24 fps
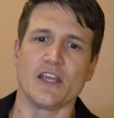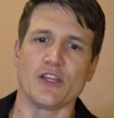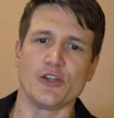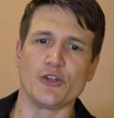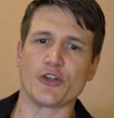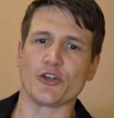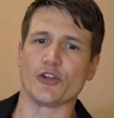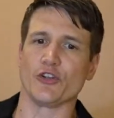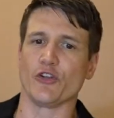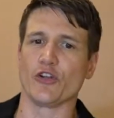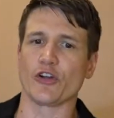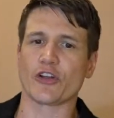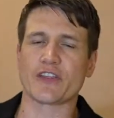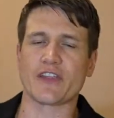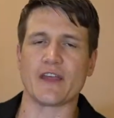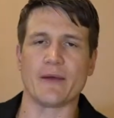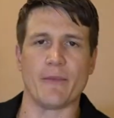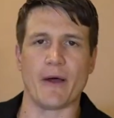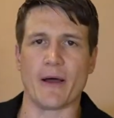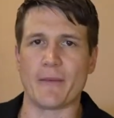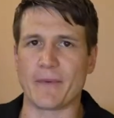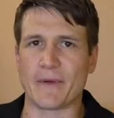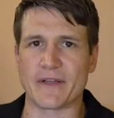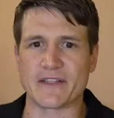You can look
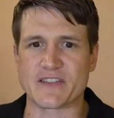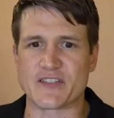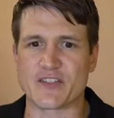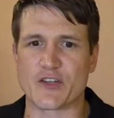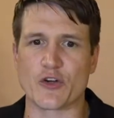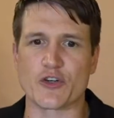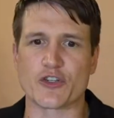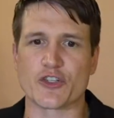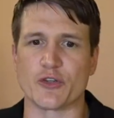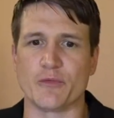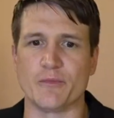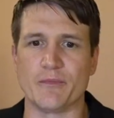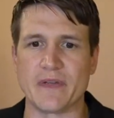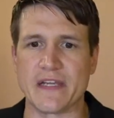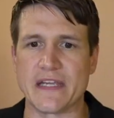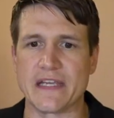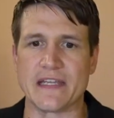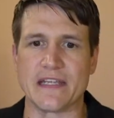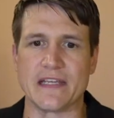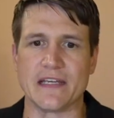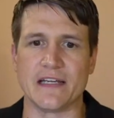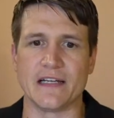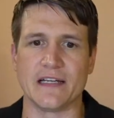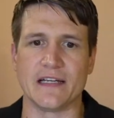them up on social
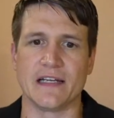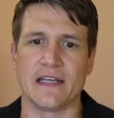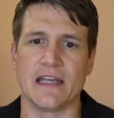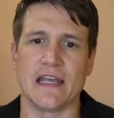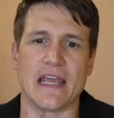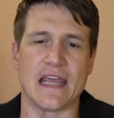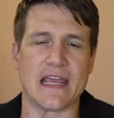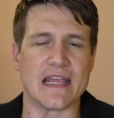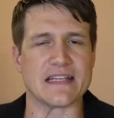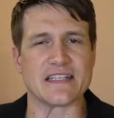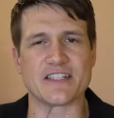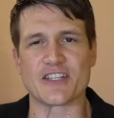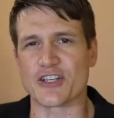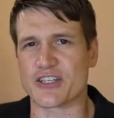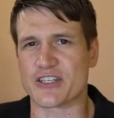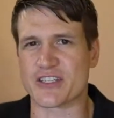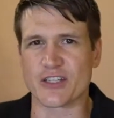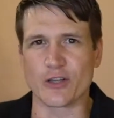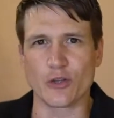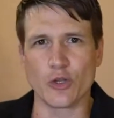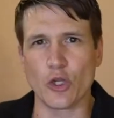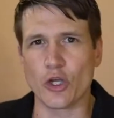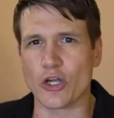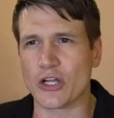media and
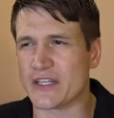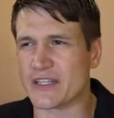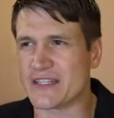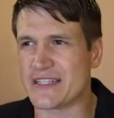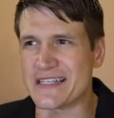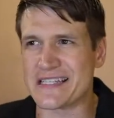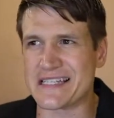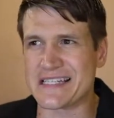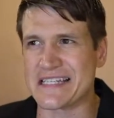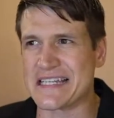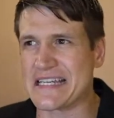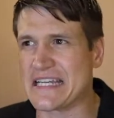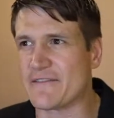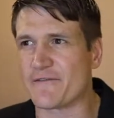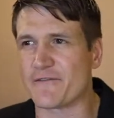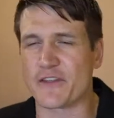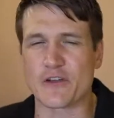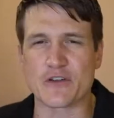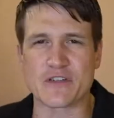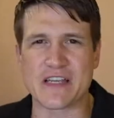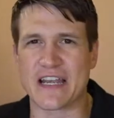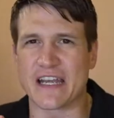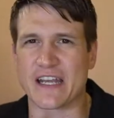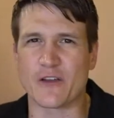just look to see if
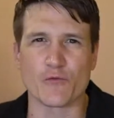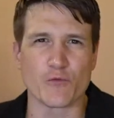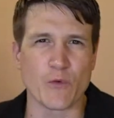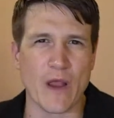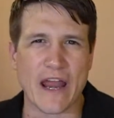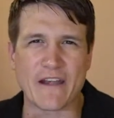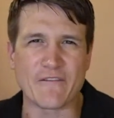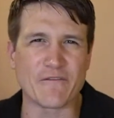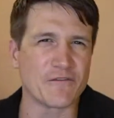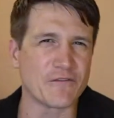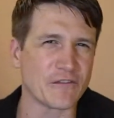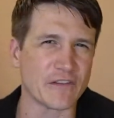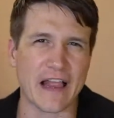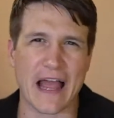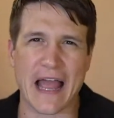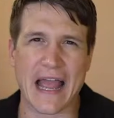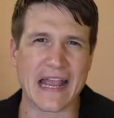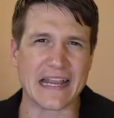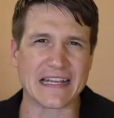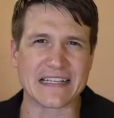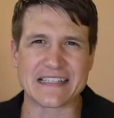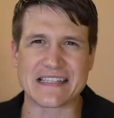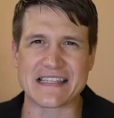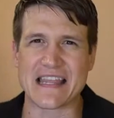there's any red
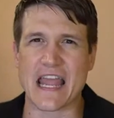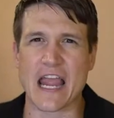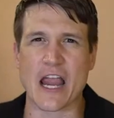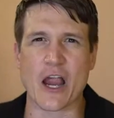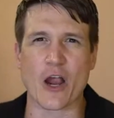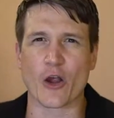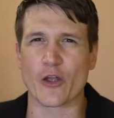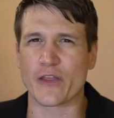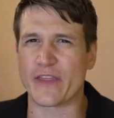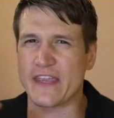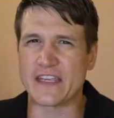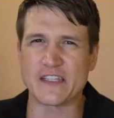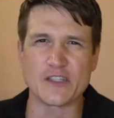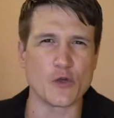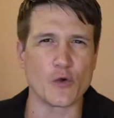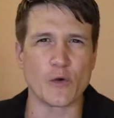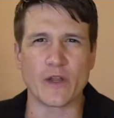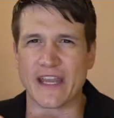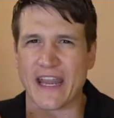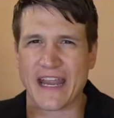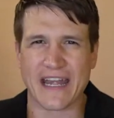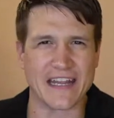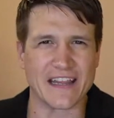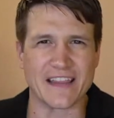flags there. Are they
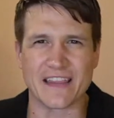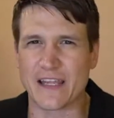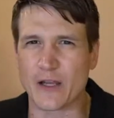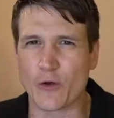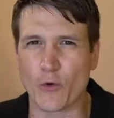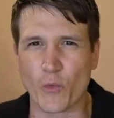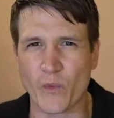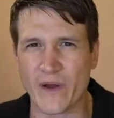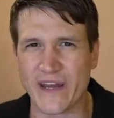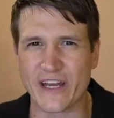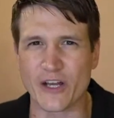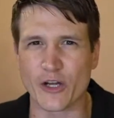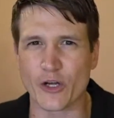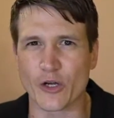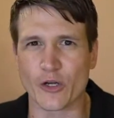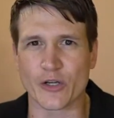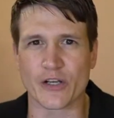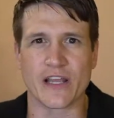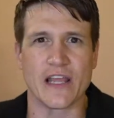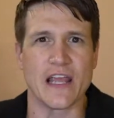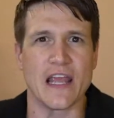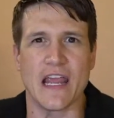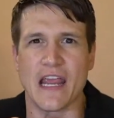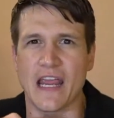doing anything
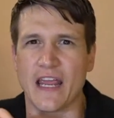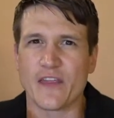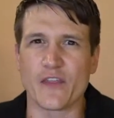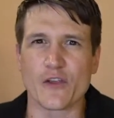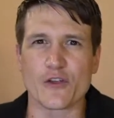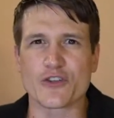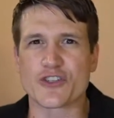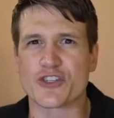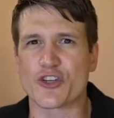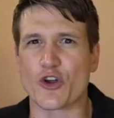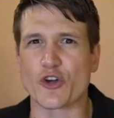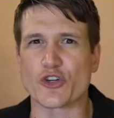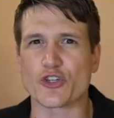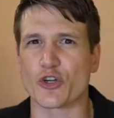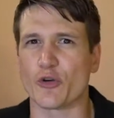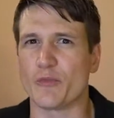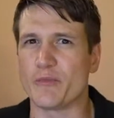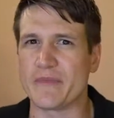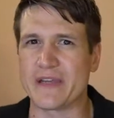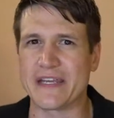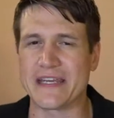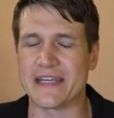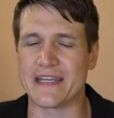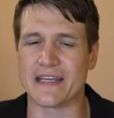weird in their social
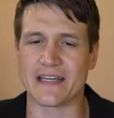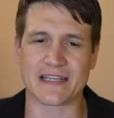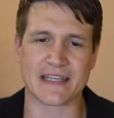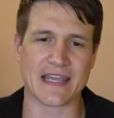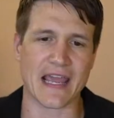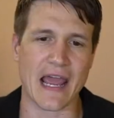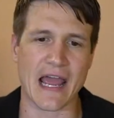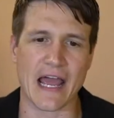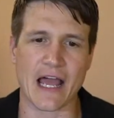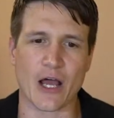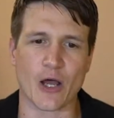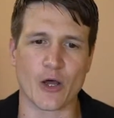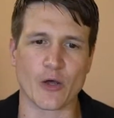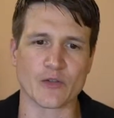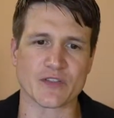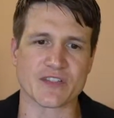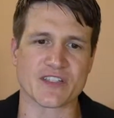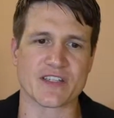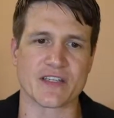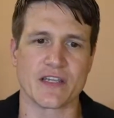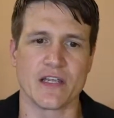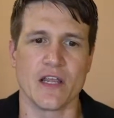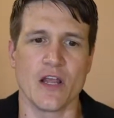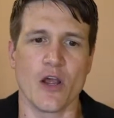media
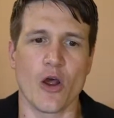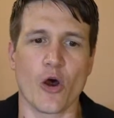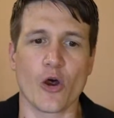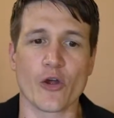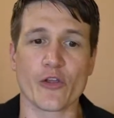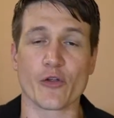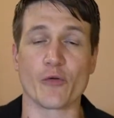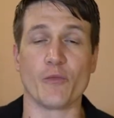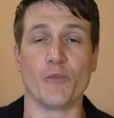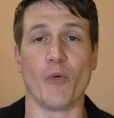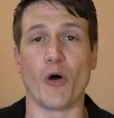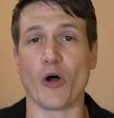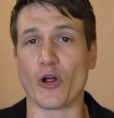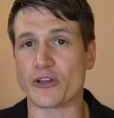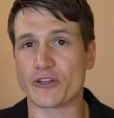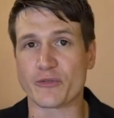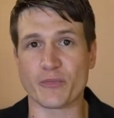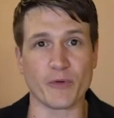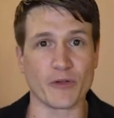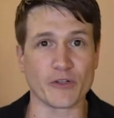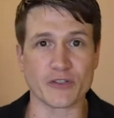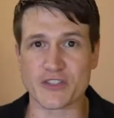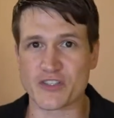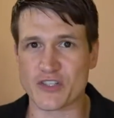accounts? Are there
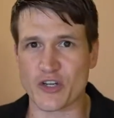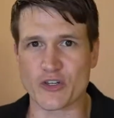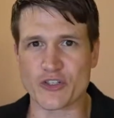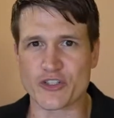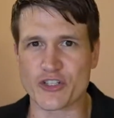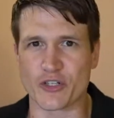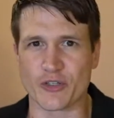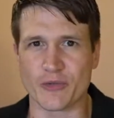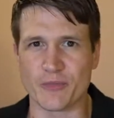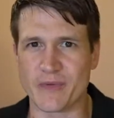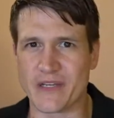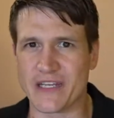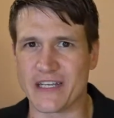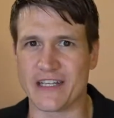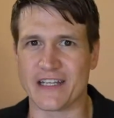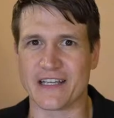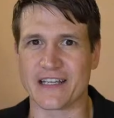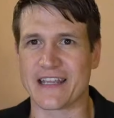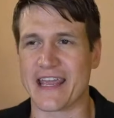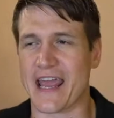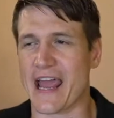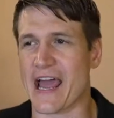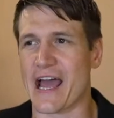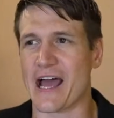multiple social
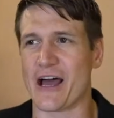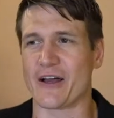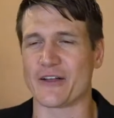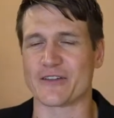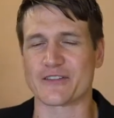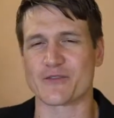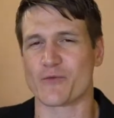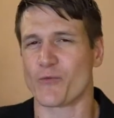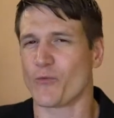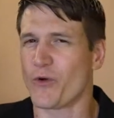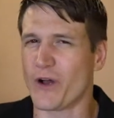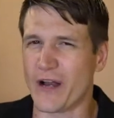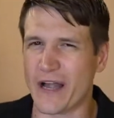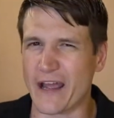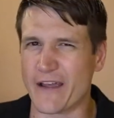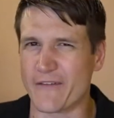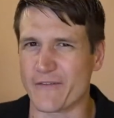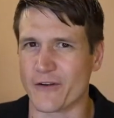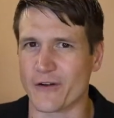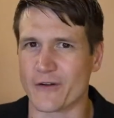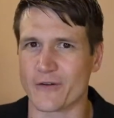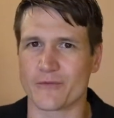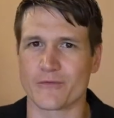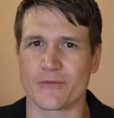media accounts?
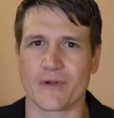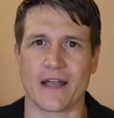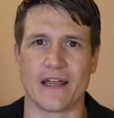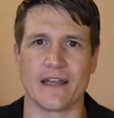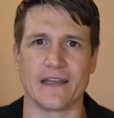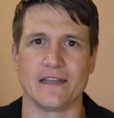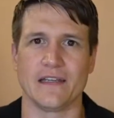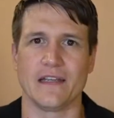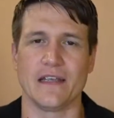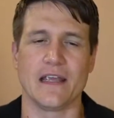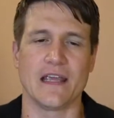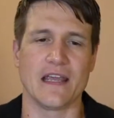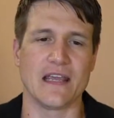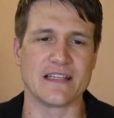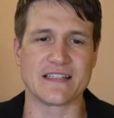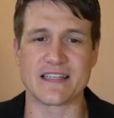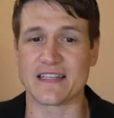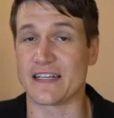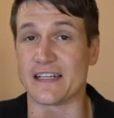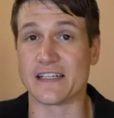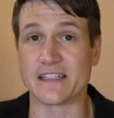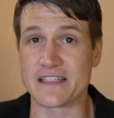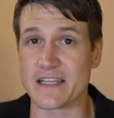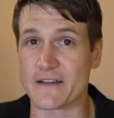Whatever, right?
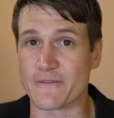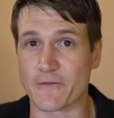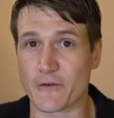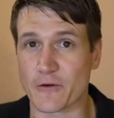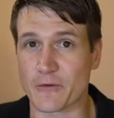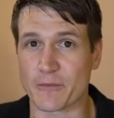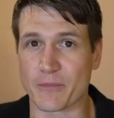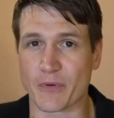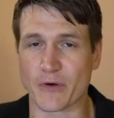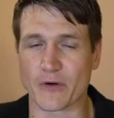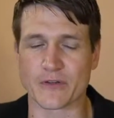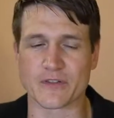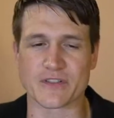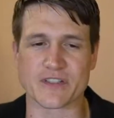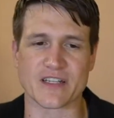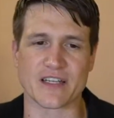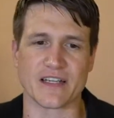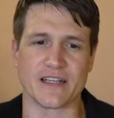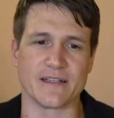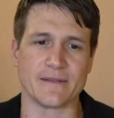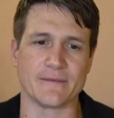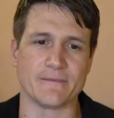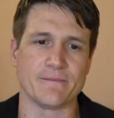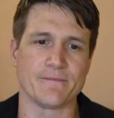Is it a different
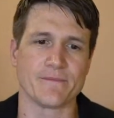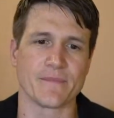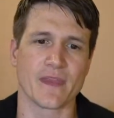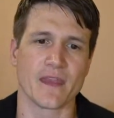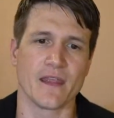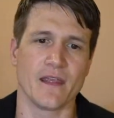person?